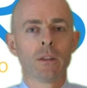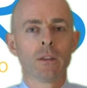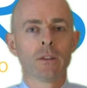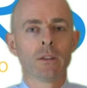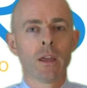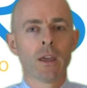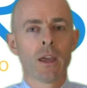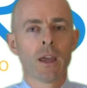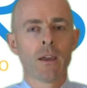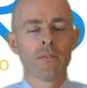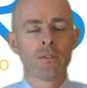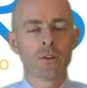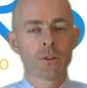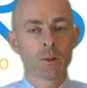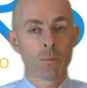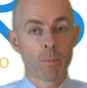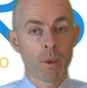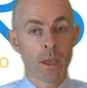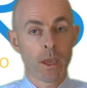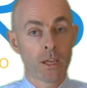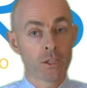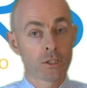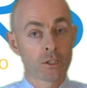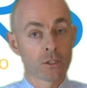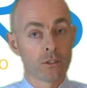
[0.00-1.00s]
The heavier the
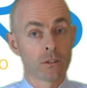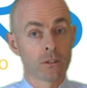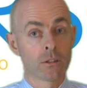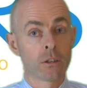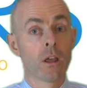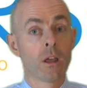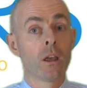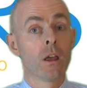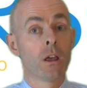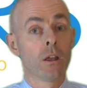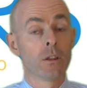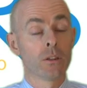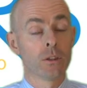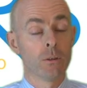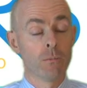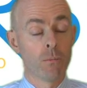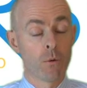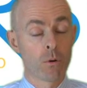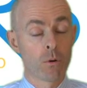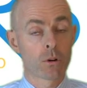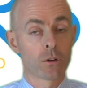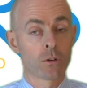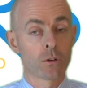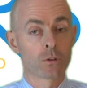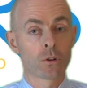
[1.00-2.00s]
patient, the
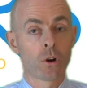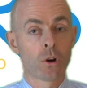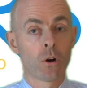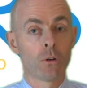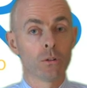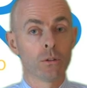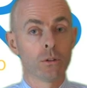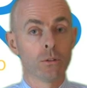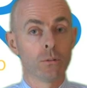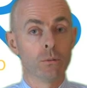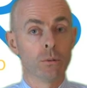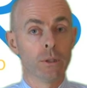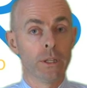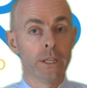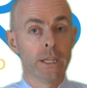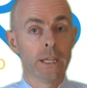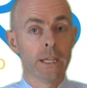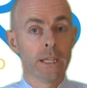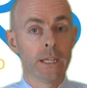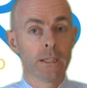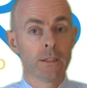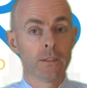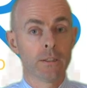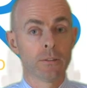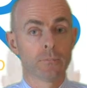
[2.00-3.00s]
more control you will
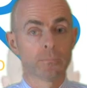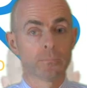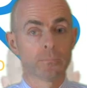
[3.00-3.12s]
need.